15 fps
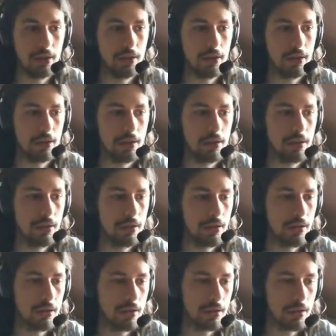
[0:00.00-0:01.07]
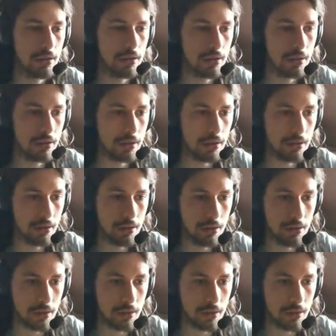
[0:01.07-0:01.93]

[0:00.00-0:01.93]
[no speech]